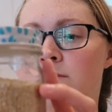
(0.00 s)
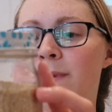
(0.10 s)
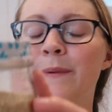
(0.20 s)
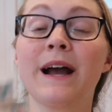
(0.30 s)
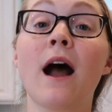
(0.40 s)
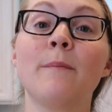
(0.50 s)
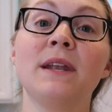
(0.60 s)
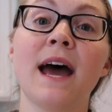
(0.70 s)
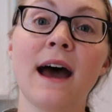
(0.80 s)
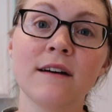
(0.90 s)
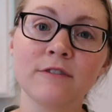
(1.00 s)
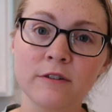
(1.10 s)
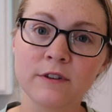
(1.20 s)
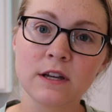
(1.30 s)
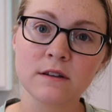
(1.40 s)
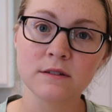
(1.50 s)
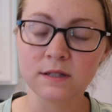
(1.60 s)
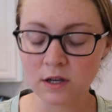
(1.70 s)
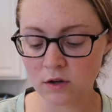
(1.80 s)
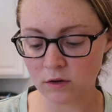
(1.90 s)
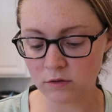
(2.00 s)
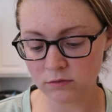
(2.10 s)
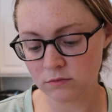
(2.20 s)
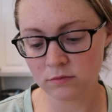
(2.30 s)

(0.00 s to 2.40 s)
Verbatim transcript: maybe a cup and a half of it. So